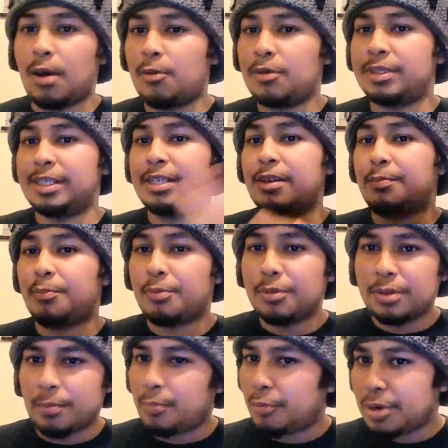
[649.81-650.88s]

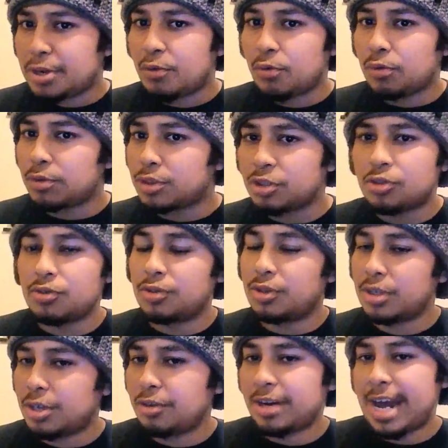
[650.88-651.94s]
prequels to
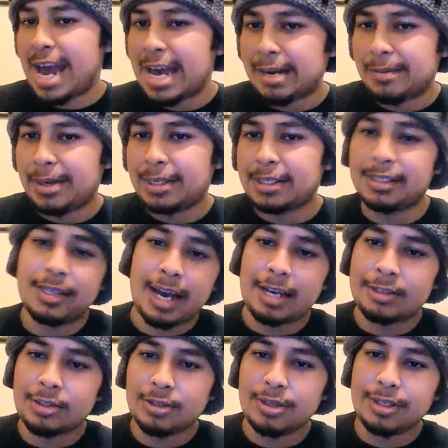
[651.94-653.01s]
the other animes? Because
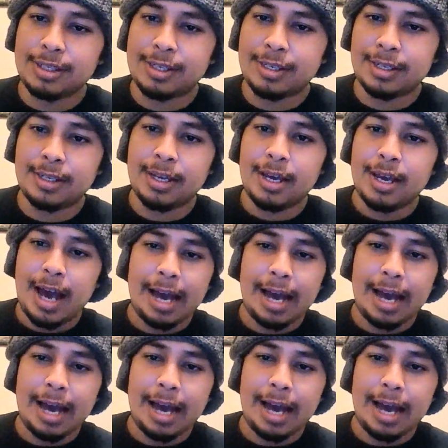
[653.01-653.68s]
I certainly didn't.